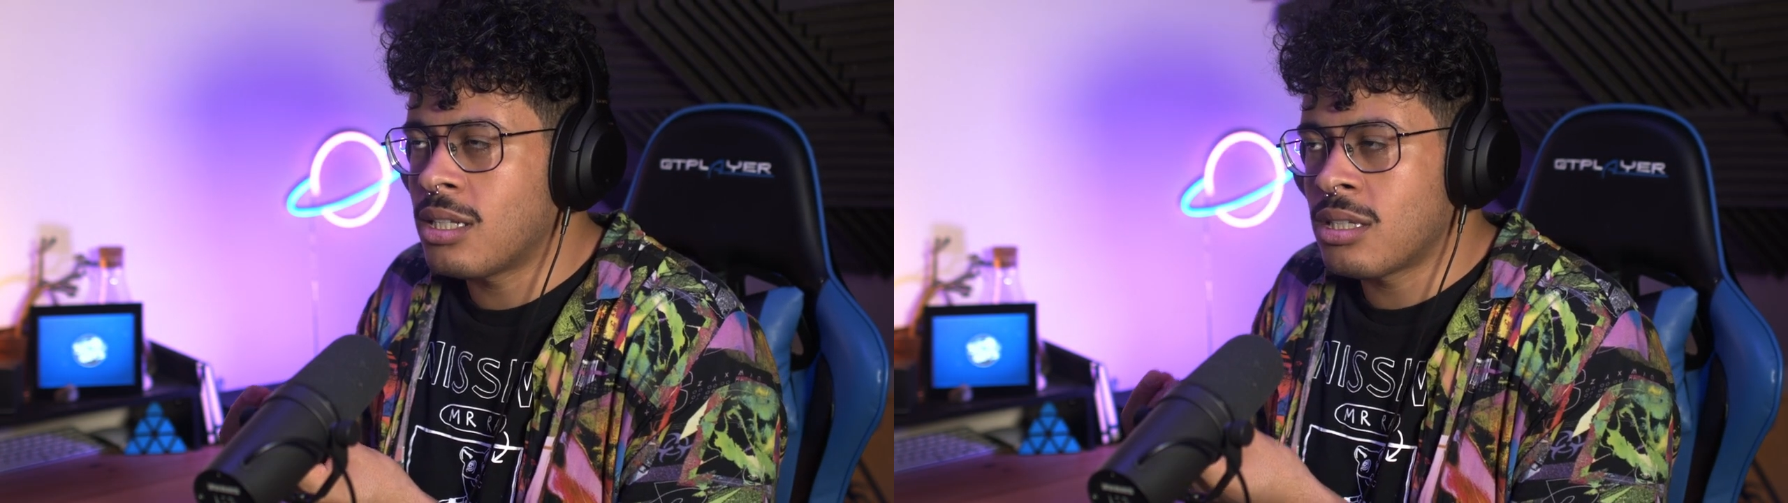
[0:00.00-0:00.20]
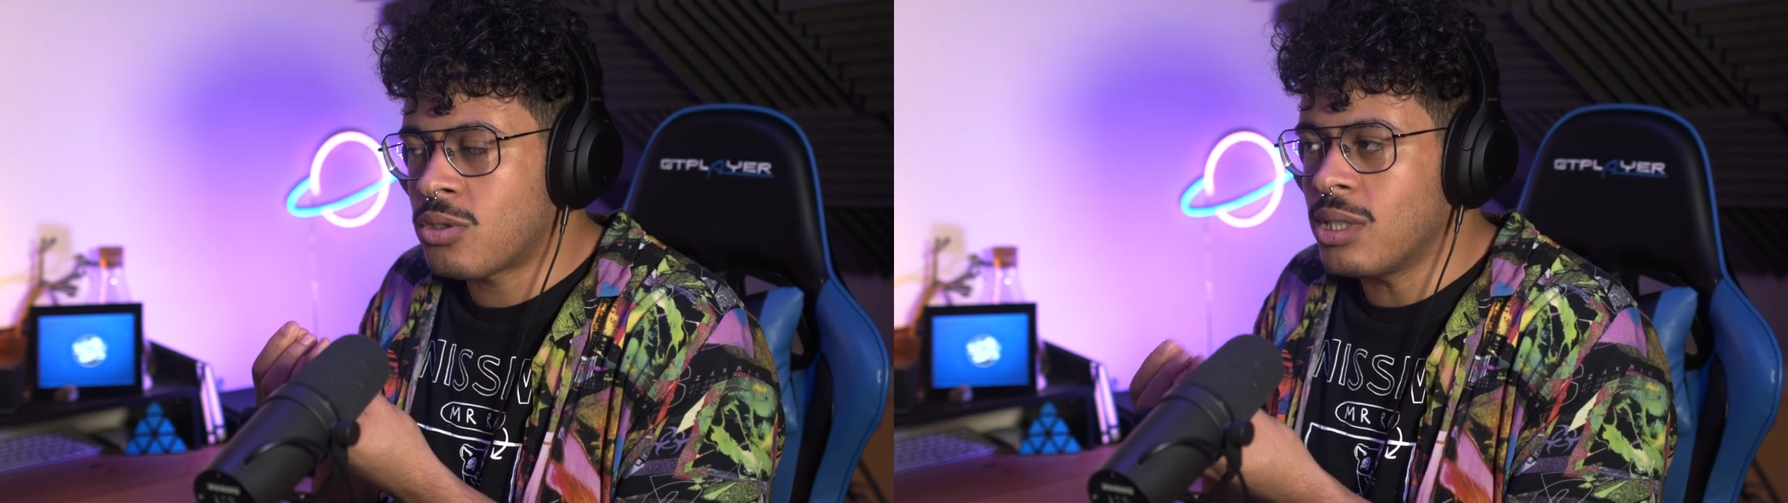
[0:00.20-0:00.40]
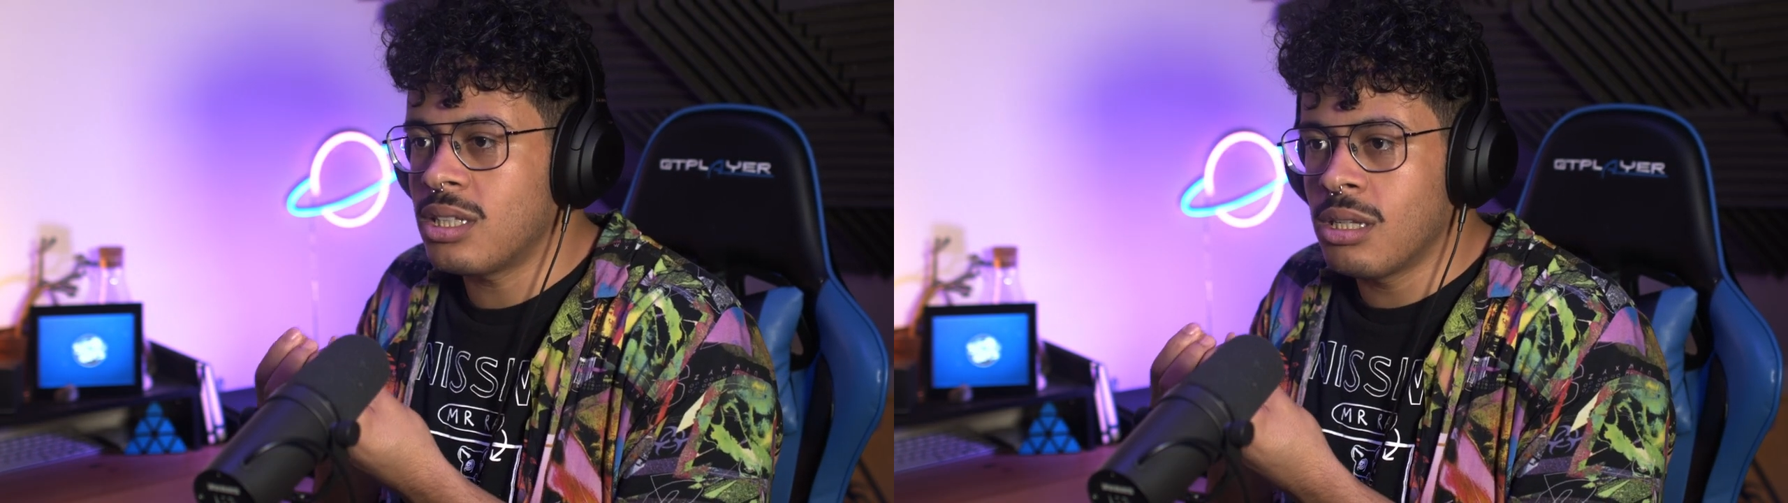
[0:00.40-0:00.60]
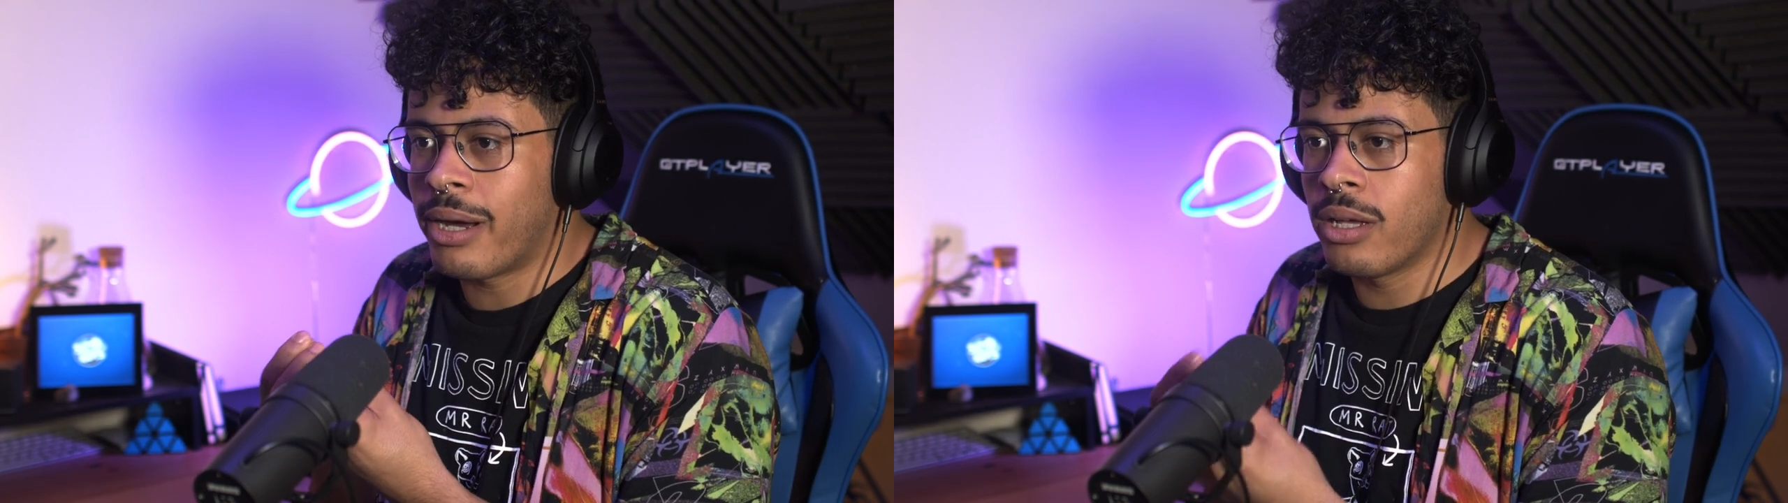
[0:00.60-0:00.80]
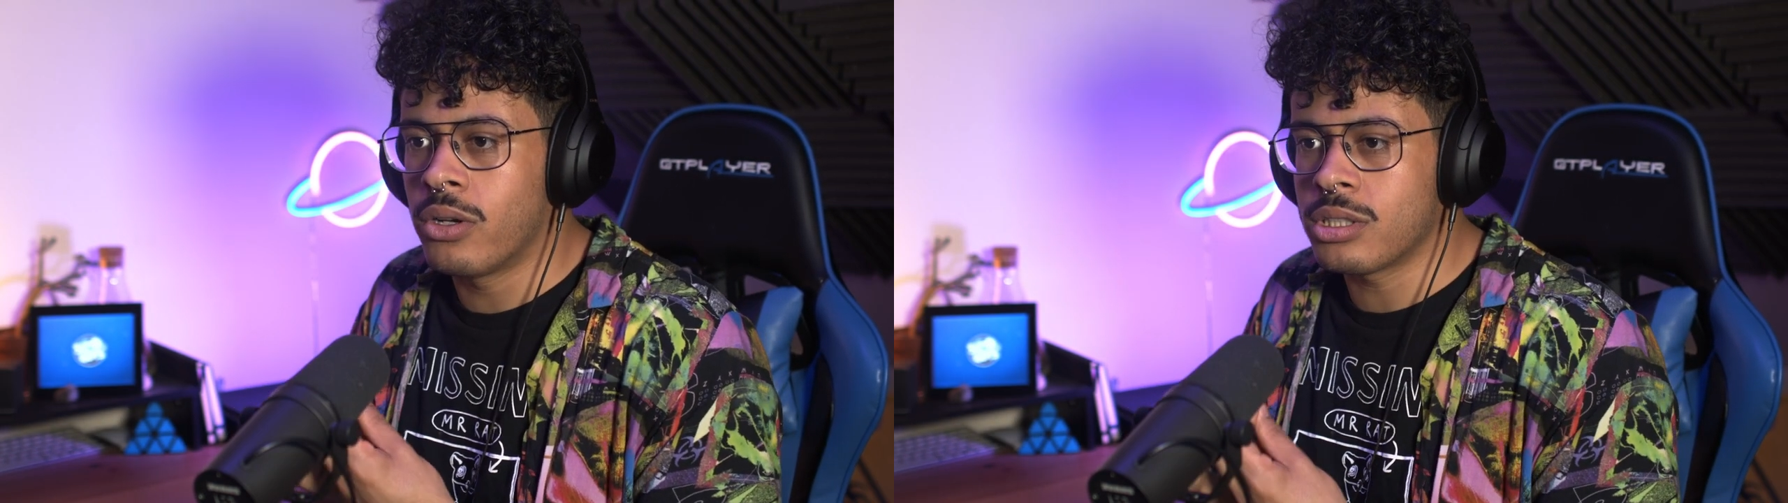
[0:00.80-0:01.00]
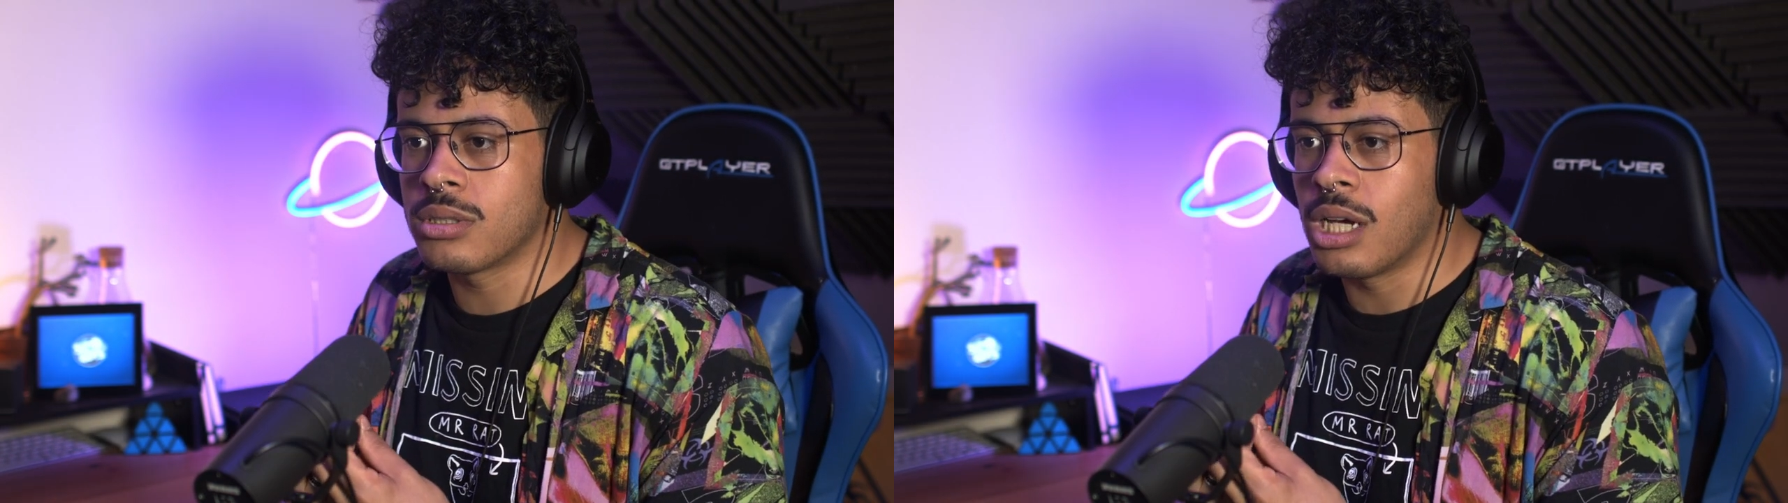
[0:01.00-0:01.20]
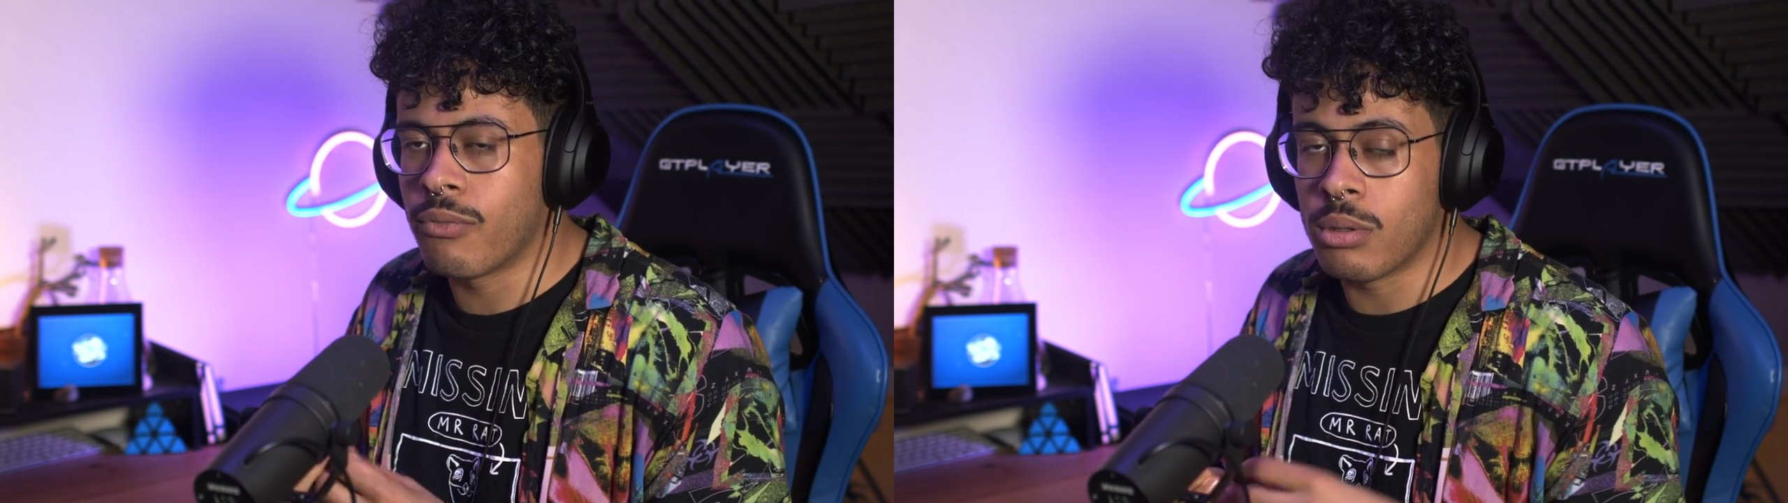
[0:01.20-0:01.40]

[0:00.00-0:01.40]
it's strictly the biological stuff,